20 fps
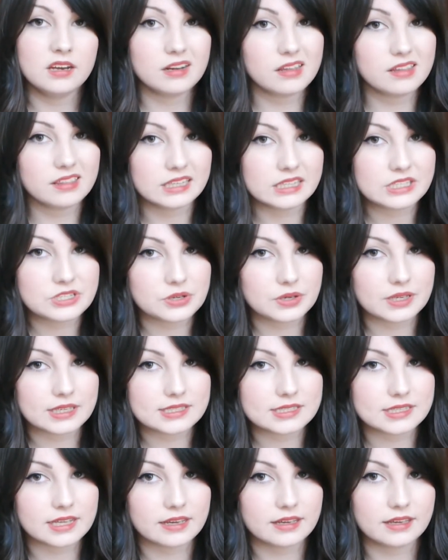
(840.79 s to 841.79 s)
Nothing too
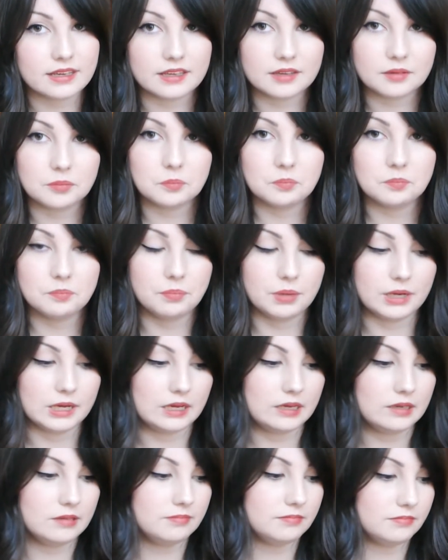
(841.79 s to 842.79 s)
exciting,
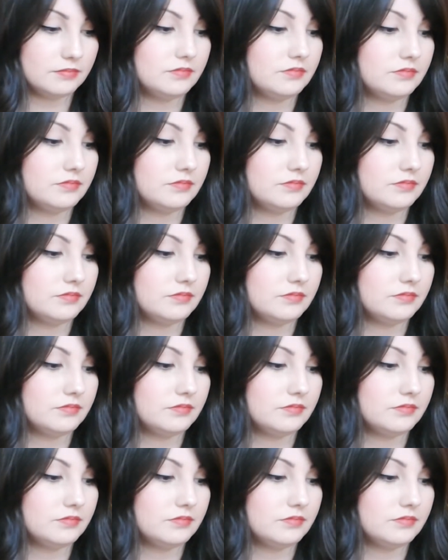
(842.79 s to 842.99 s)
but